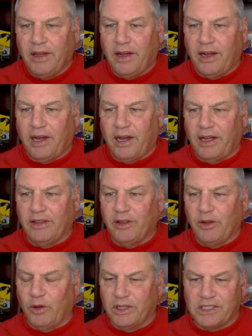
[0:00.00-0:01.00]
The
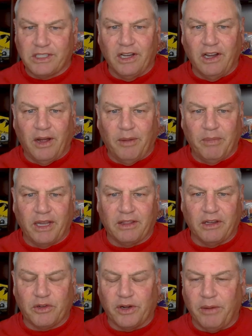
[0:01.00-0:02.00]
oldest did not make
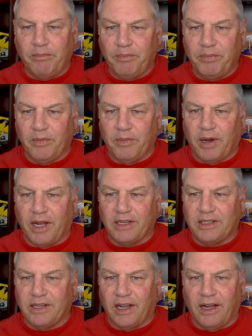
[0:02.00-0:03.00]
the trip,
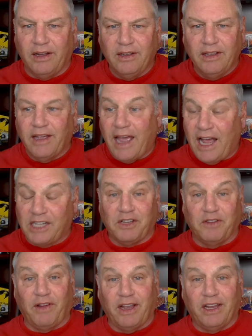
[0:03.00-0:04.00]
but asked
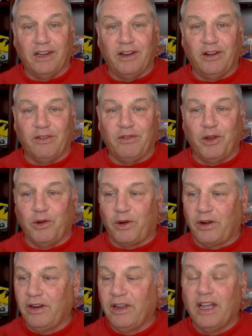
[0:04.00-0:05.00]
if I could interview
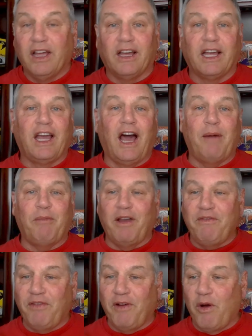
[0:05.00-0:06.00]
her, got
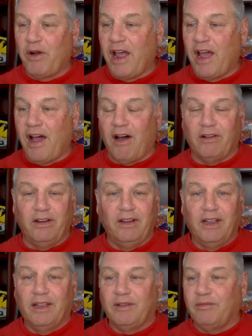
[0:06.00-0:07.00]
my phone out.
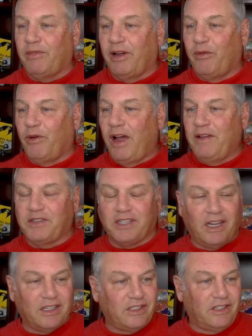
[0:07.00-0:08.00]
My wife
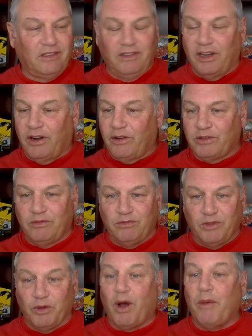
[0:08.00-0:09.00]
says, do
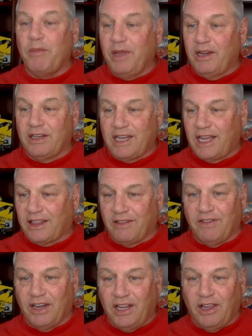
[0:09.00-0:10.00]
you want me to take the
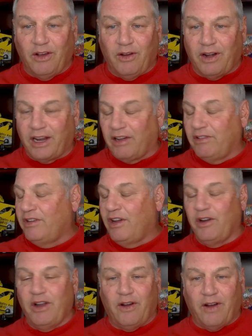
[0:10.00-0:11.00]
video? And I go,
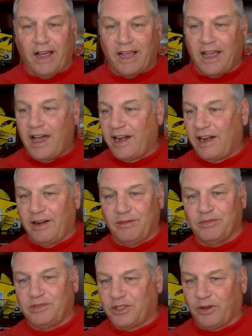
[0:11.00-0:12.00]
no, I got
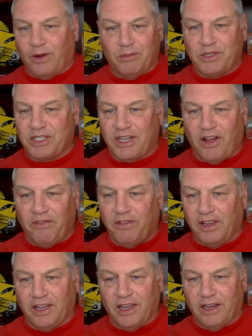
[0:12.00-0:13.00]
it. So I'm
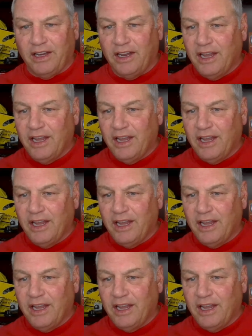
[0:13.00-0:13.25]
selfing it.